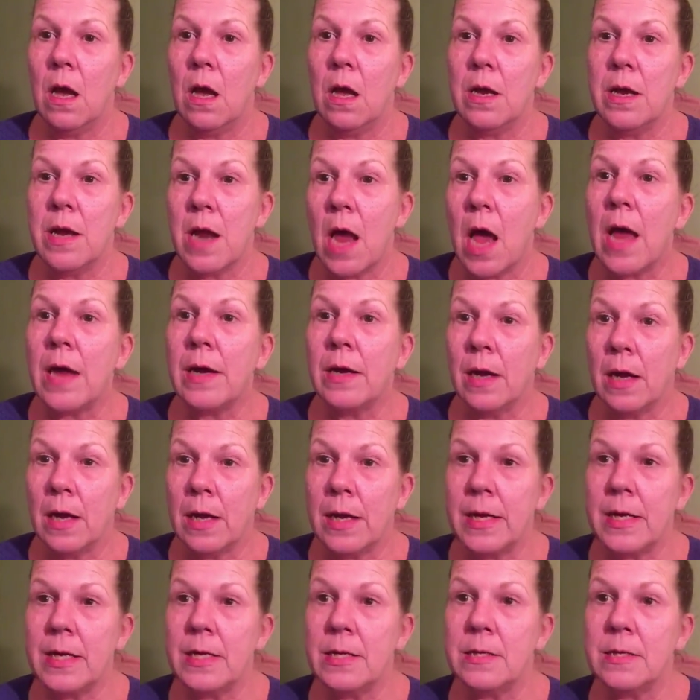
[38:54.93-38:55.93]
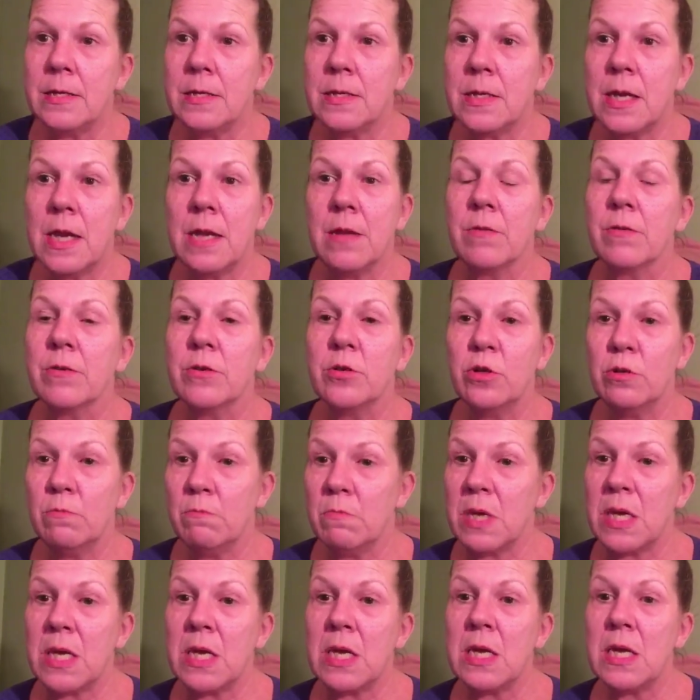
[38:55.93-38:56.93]
not nice either to
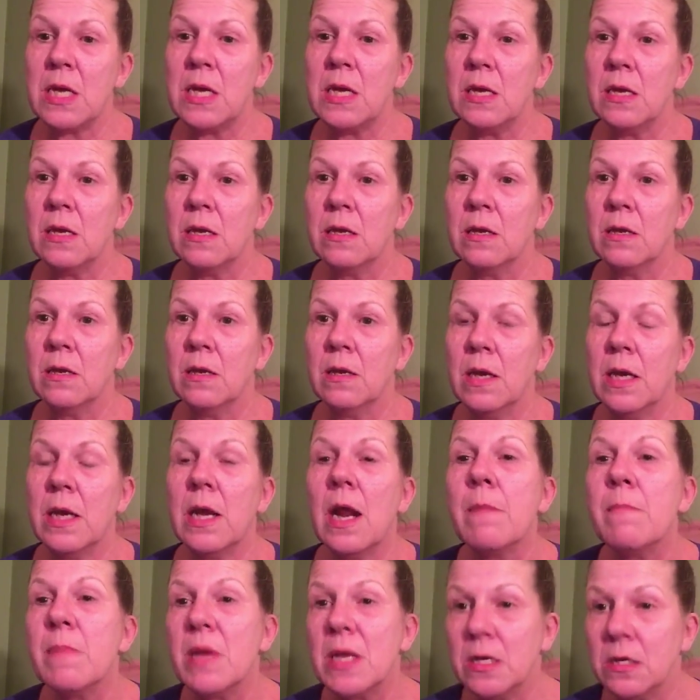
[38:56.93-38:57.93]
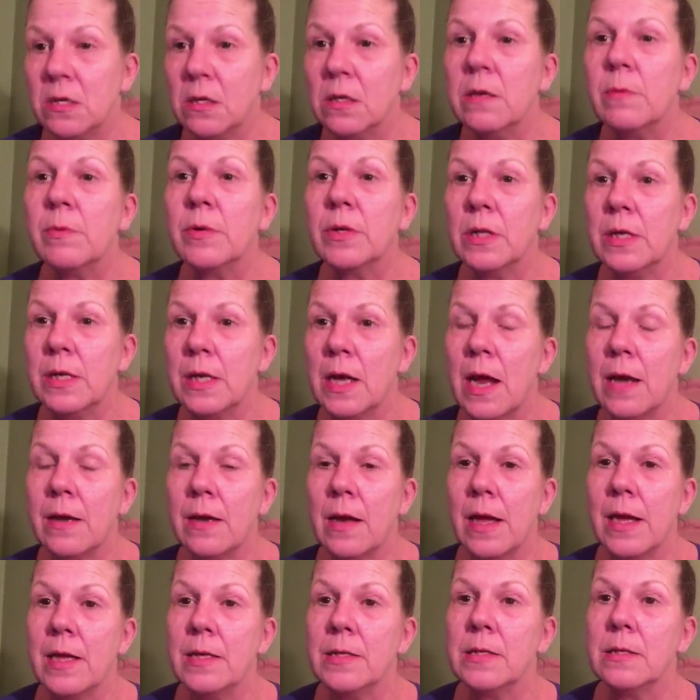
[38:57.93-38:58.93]
me, and I mean deliberately not
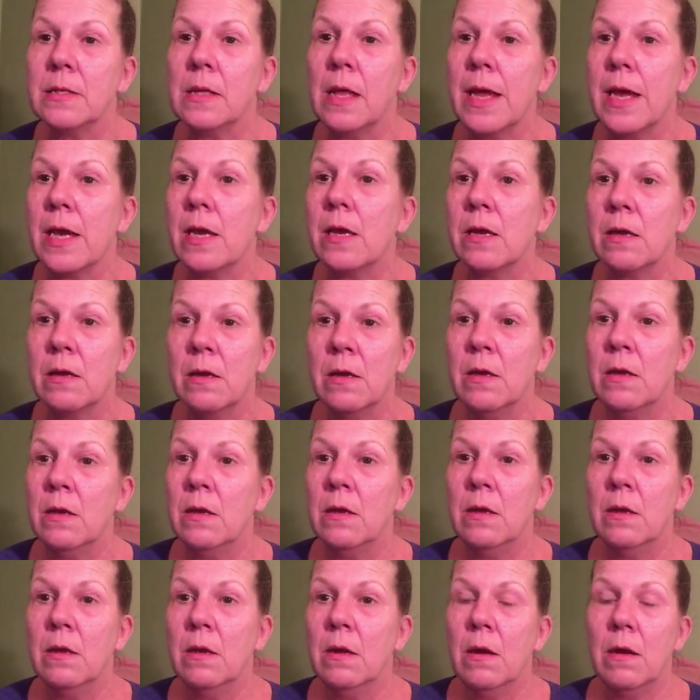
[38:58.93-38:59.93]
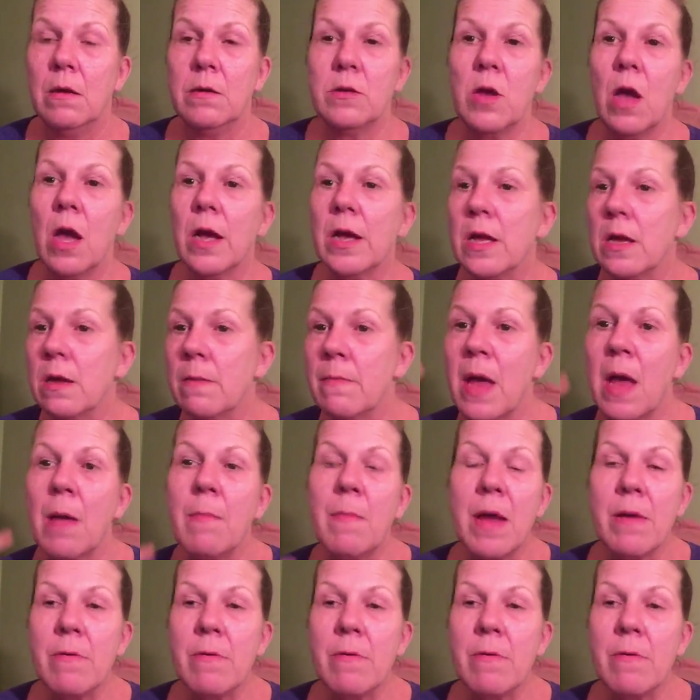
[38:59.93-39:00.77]
nice, like talking about my